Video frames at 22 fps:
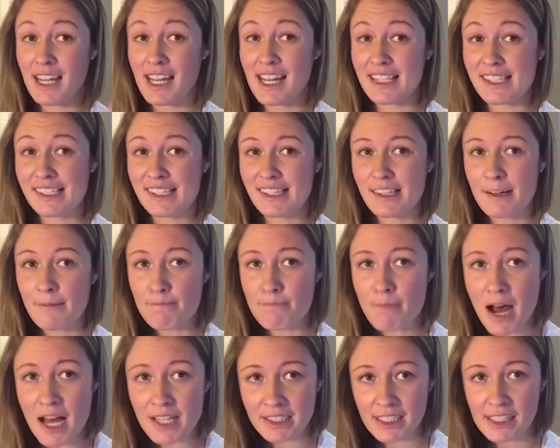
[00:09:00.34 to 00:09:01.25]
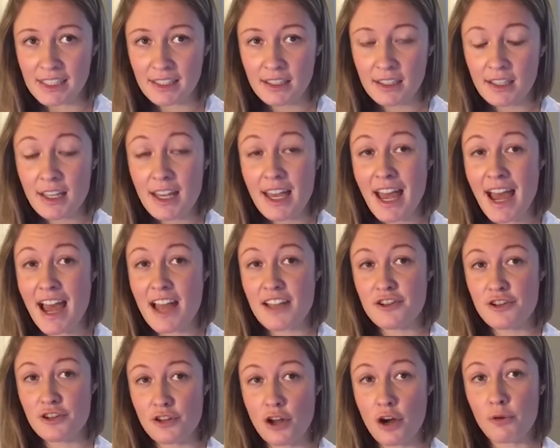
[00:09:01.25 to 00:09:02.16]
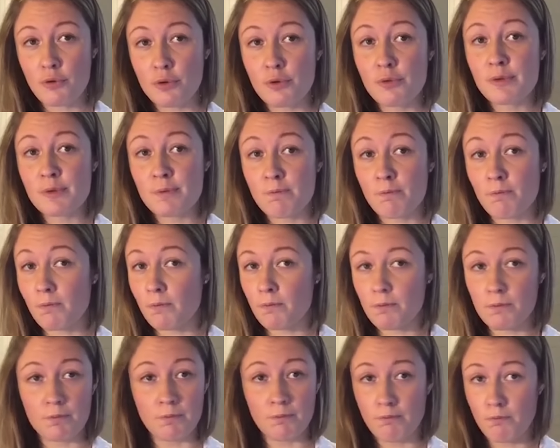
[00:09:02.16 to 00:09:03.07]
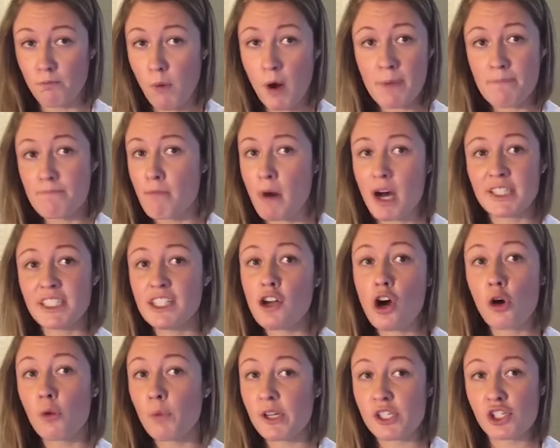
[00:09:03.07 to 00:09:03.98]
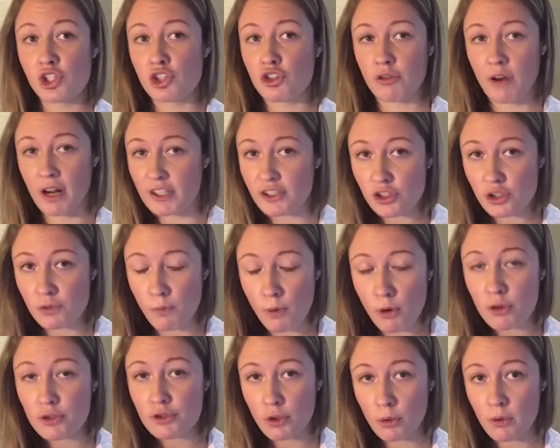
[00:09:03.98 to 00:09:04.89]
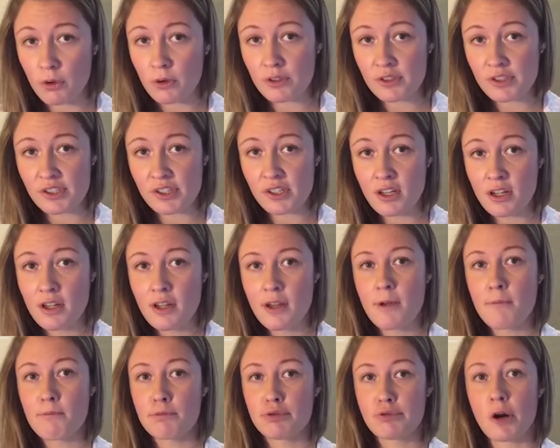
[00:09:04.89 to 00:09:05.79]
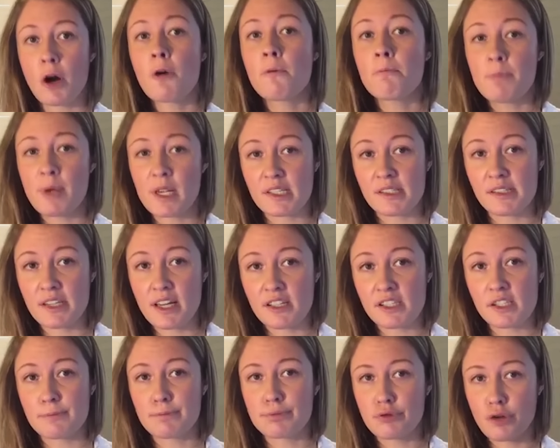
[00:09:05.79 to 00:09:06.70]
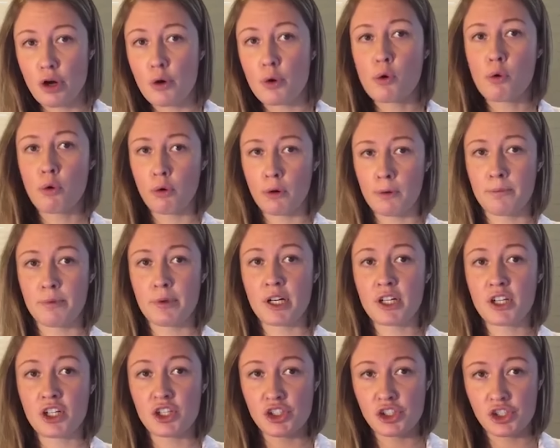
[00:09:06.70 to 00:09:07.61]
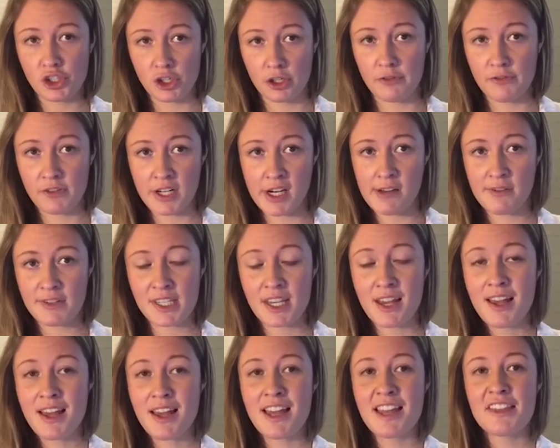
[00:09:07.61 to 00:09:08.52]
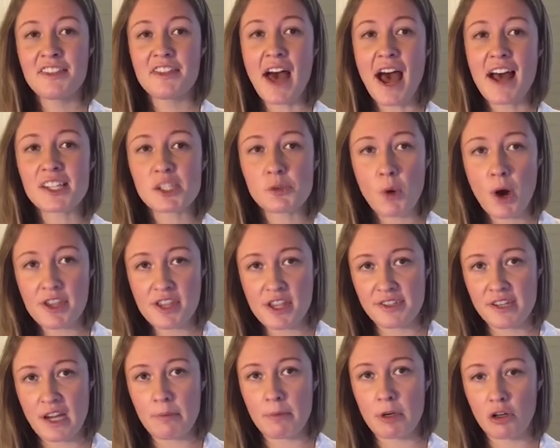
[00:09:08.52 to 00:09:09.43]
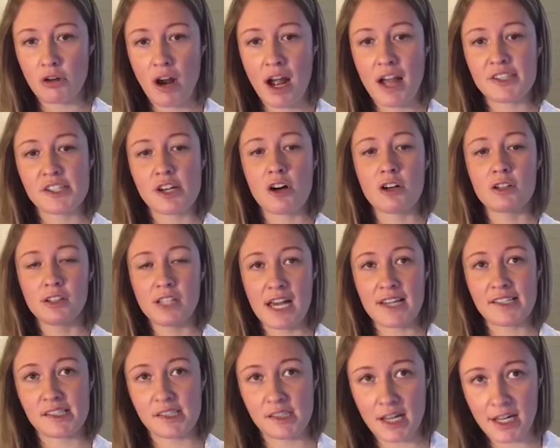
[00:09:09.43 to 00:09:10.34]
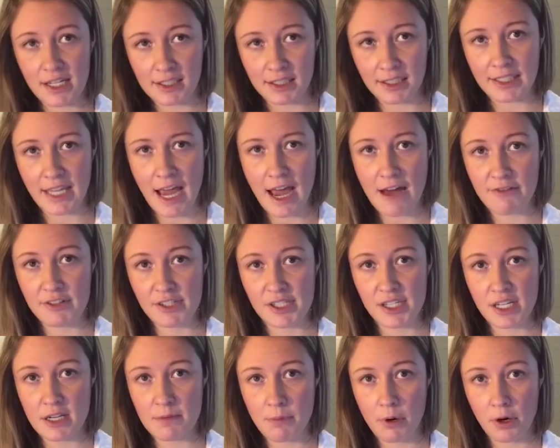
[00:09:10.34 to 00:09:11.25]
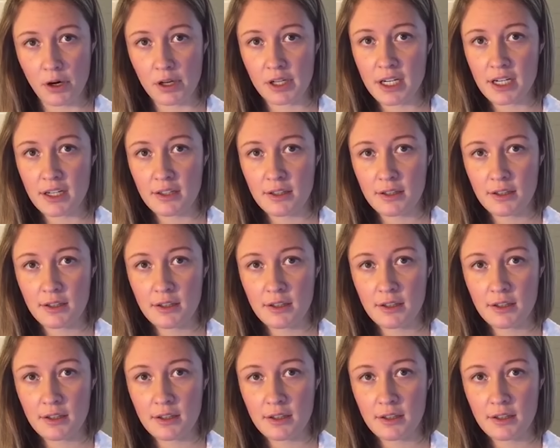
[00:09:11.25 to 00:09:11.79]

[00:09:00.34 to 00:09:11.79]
It's the money, and you know what money always trends more towards? Pro-business, pro-corporate conservatives. That's why the Democrats are less likely to have a Tea Party.